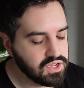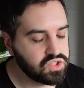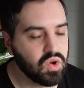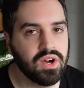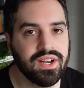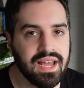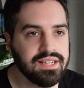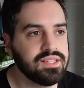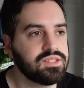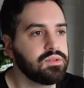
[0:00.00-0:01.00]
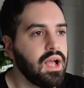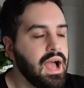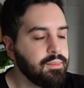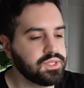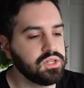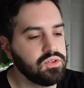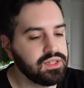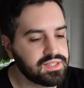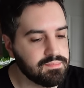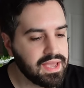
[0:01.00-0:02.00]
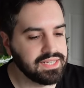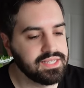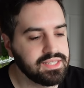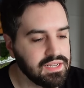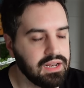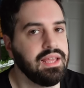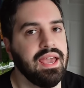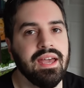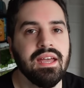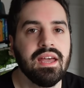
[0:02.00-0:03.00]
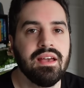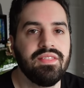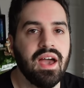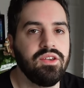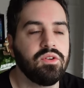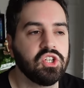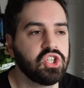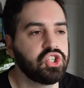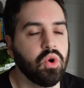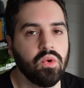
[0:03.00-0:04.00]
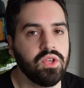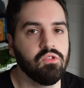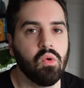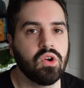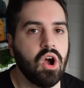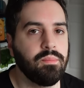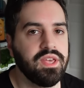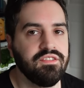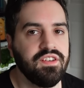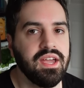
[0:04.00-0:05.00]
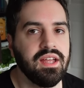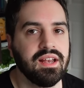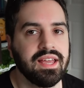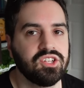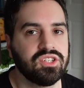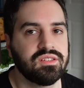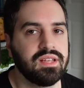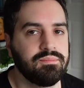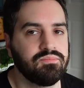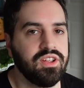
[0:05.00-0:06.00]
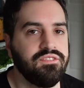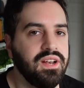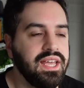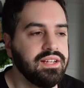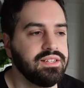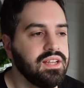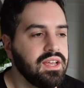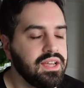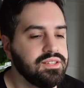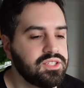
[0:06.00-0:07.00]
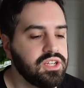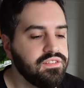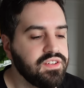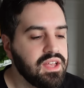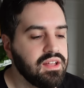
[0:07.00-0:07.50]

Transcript: So unless it's absolutely cemented and clear that you can show your own copy of it, like just like briefly and and stuff,